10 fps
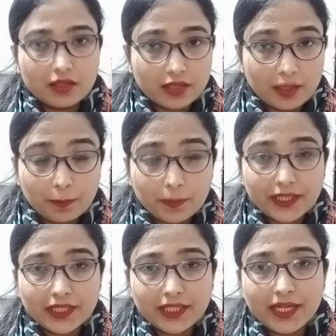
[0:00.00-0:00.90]

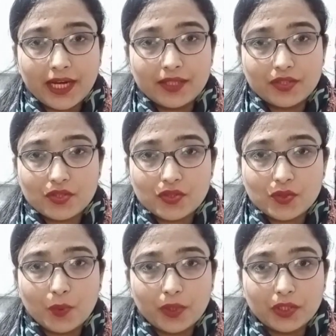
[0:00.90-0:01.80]
completely and
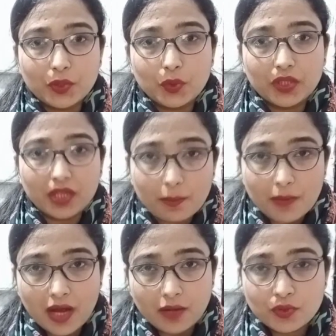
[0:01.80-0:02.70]
just wanted to come
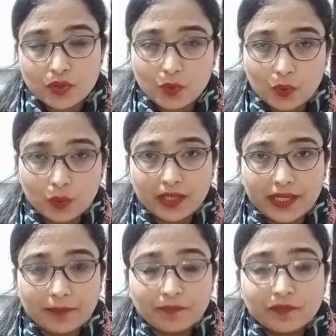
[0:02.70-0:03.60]
out
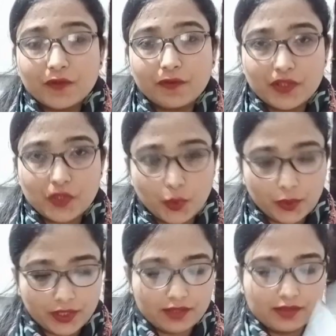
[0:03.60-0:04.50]
only
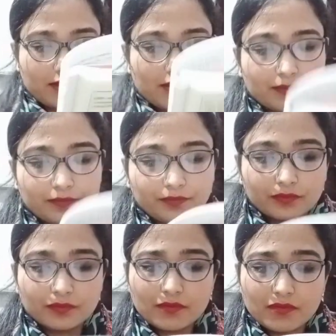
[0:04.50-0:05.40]
victorious.
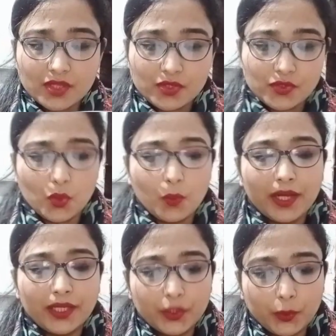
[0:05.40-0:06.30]
So
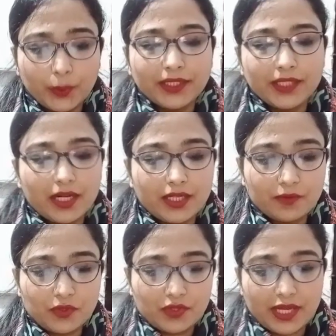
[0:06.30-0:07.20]
while doing that, he
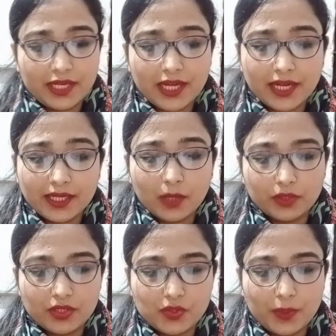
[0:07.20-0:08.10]
was saying, and now
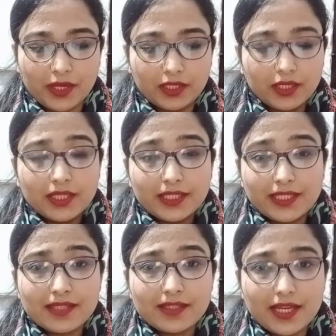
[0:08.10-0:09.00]
this one,
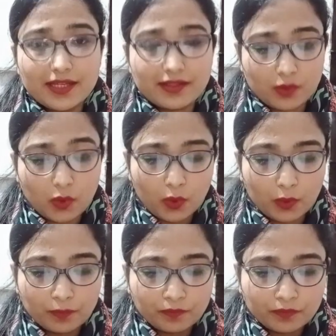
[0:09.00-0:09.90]
yes, yes,
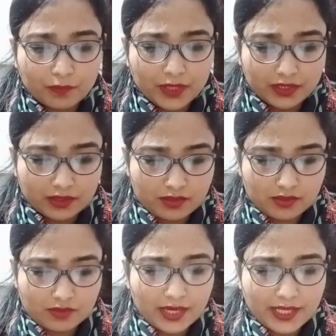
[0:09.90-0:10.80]
oh, but this
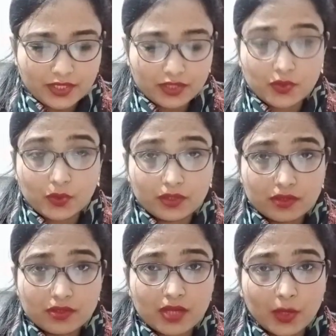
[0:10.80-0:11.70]
is right. So
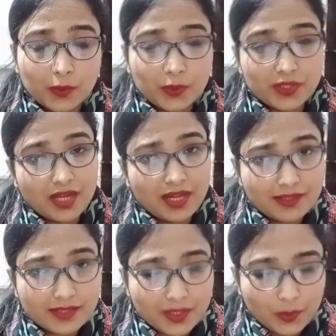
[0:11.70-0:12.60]
this is how he was
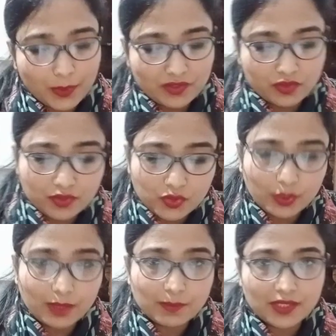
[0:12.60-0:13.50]
asking questions
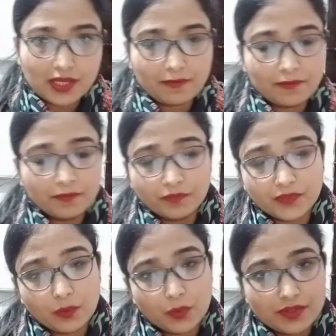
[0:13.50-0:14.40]
to himself,
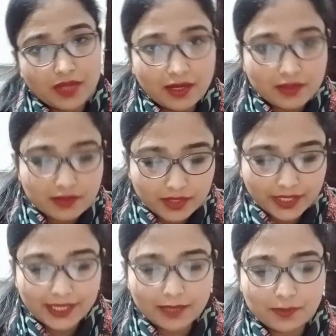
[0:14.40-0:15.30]
then was
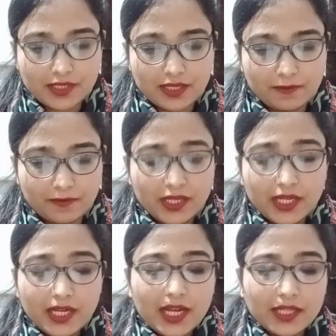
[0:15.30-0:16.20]
answering himself,
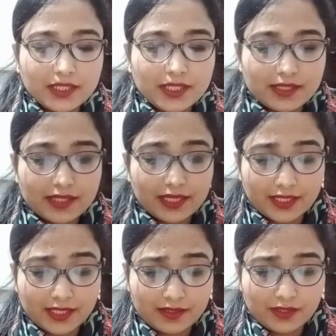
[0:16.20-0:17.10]
and then he said,
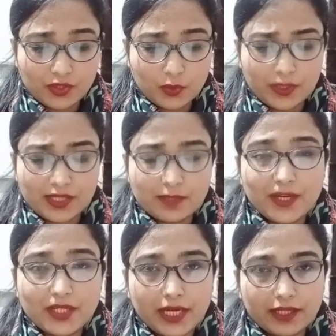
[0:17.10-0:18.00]
is it? Where's
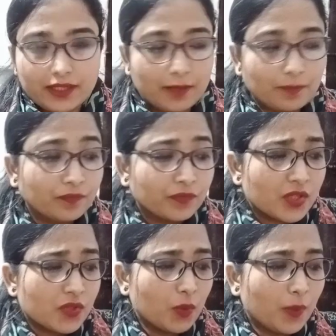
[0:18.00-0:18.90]
my diagram?
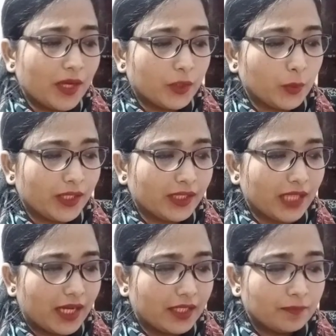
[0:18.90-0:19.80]
So while doing
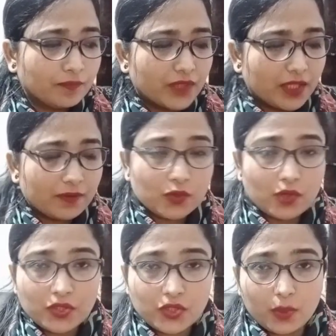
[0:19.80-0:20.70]
that, he was
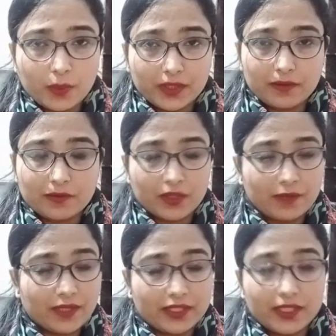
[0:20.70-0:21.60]
not sure
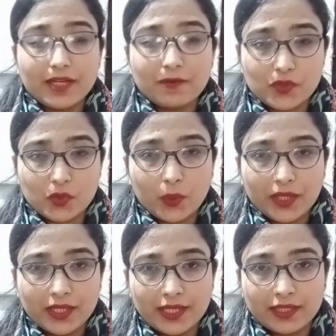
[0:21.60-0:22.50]
whether he was
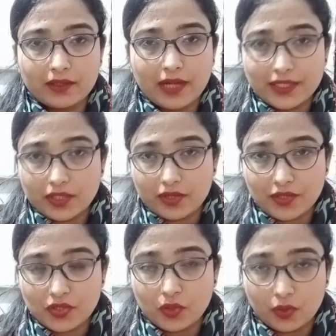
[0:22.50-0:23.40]
going in the right
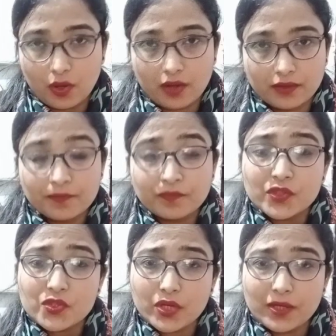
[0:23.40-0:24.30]
direction or not.
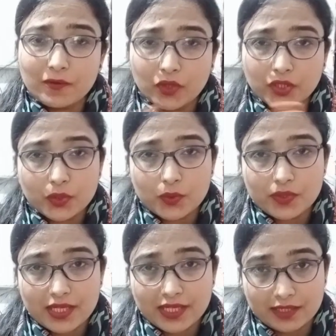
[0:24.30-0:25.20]
So he wanted to
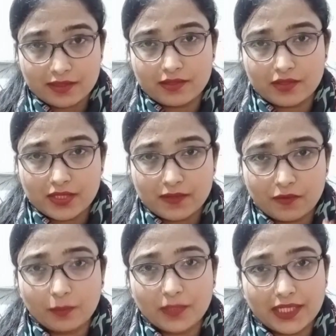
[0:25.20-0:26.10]
seek assistance
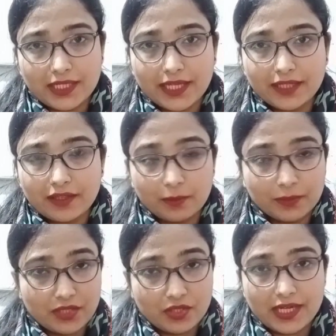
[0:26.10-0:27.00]
from that diagram
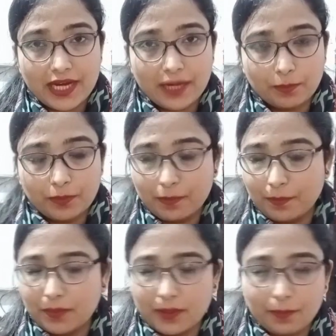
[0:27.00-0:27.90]
that he had
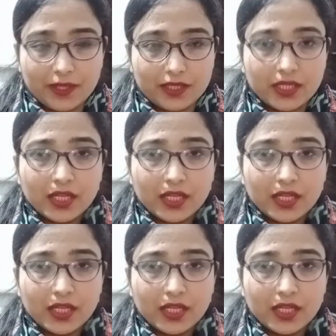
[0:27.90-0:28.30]
prepared